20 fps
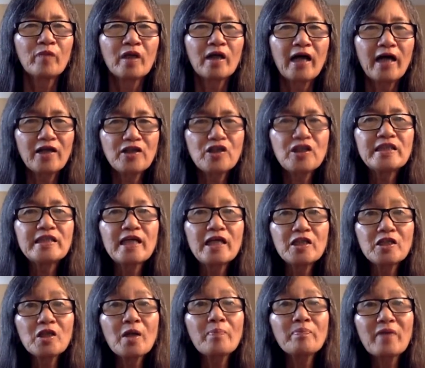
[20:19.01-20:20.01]
And she said
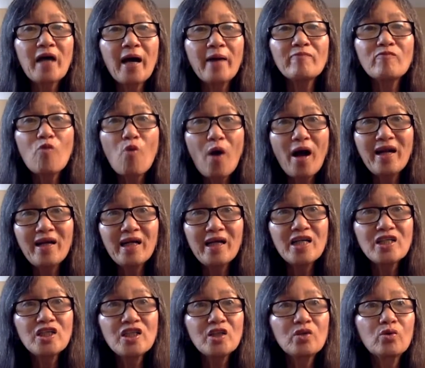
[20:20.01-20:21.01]
sometime one day
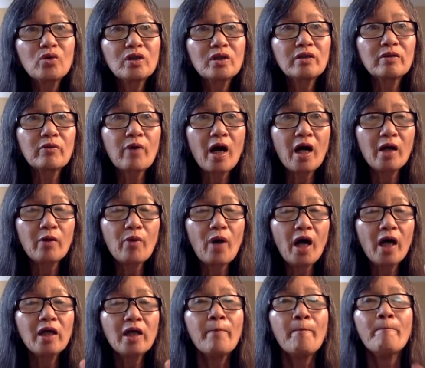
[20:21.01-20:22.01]
she could
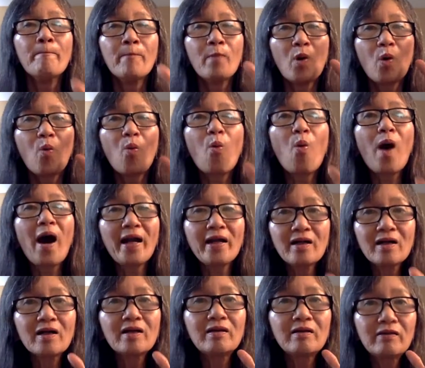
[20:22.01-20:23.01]
write
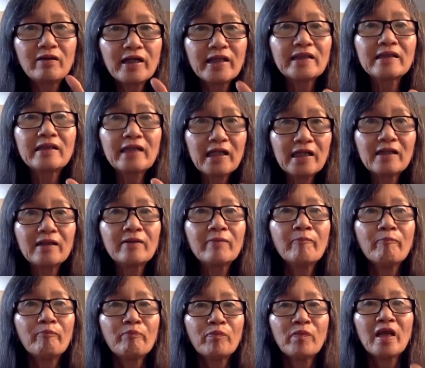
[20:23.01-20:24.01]
100 things
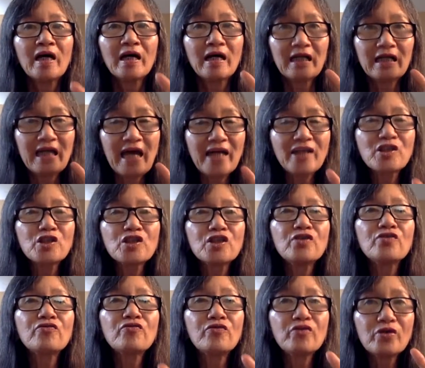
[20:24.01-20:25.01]
that
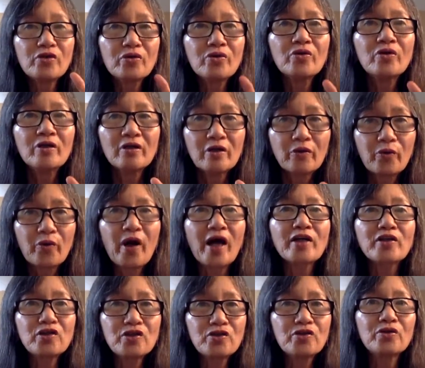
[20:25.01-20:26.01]
she feel
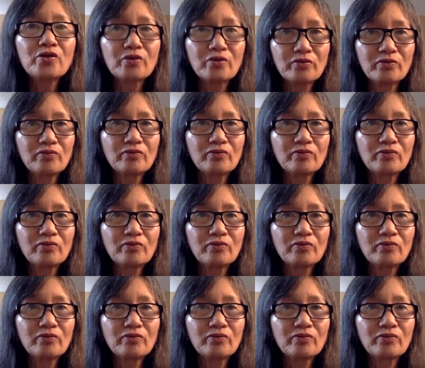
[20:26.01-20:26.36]
gratitude.